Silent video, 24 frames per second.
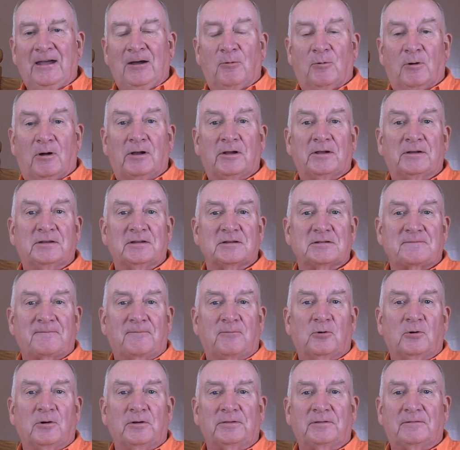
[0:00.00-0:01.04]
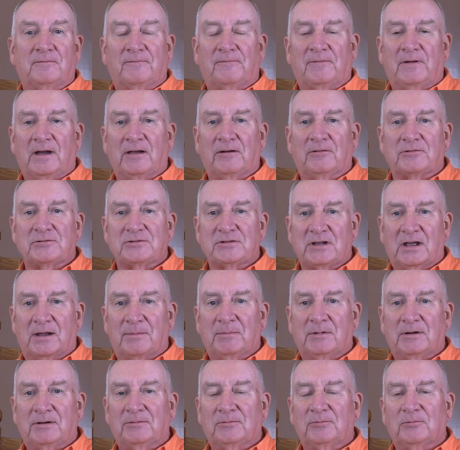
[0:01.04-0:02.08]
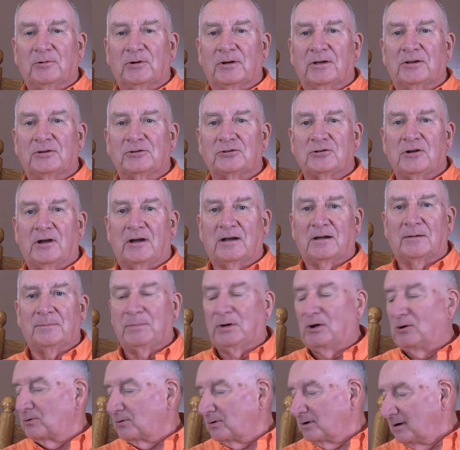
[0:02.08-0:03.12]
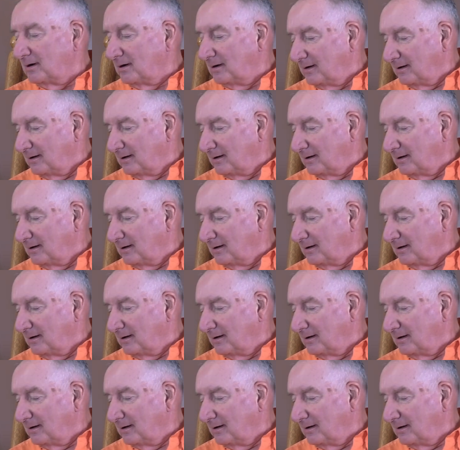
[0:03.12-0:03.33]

Well, in this fourth and final segment, we're going to talk about